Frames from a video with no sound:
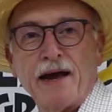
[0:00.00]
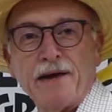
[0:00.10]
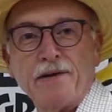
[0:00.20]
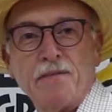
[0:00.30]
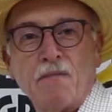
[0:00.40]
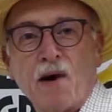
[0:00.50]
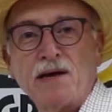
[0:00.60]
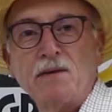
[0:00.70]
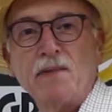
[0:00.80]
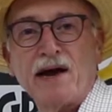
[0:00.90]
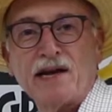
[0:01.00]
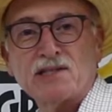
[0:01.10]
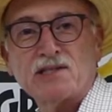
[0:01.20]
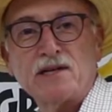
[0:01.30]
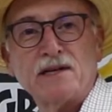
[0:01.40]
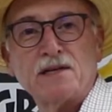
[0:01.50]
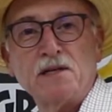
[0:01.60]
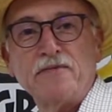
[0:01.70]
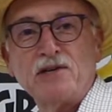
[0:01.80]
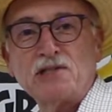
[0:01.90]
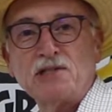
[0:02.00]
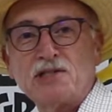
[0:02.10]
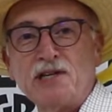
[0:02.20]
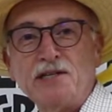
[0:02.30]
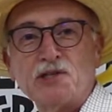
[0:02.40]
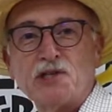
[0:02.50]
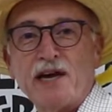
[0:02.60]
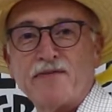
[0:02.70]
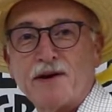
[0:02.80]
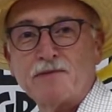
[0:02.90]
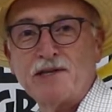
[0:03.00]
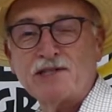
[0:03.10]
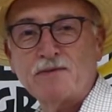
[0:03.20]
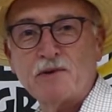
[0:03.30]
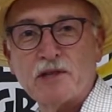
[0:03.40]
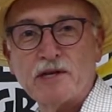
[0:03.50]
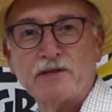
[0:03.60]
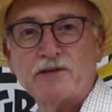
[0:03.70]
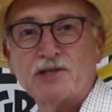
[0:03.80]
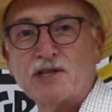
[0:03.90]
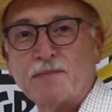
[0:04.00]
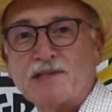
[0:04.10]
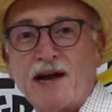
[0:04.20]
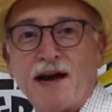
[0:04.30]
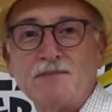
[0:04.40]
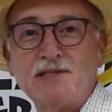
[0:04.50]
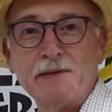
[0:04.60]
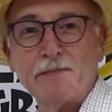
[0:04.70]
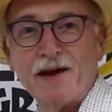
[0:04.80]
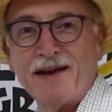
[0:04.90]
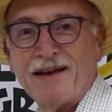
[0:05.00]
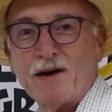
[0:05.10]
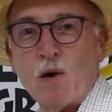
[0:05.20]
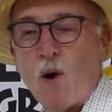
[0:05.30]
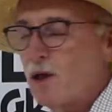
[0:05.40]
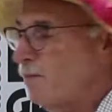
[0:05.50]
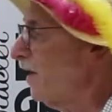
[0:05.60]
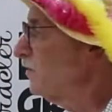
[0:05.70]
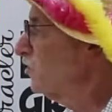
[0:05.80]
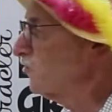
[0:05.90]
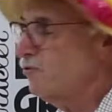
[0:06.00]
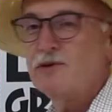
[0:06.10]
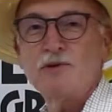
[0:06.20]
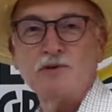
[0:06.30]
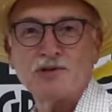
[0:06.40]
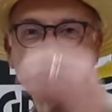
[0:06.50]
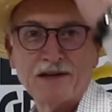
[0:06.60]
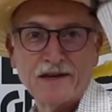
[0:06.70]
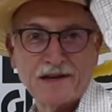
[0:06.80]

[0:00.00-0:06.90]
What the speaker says: Hi, Marty Mast, Clear Vision Senior Staff Optician with another summertime tip all about screws.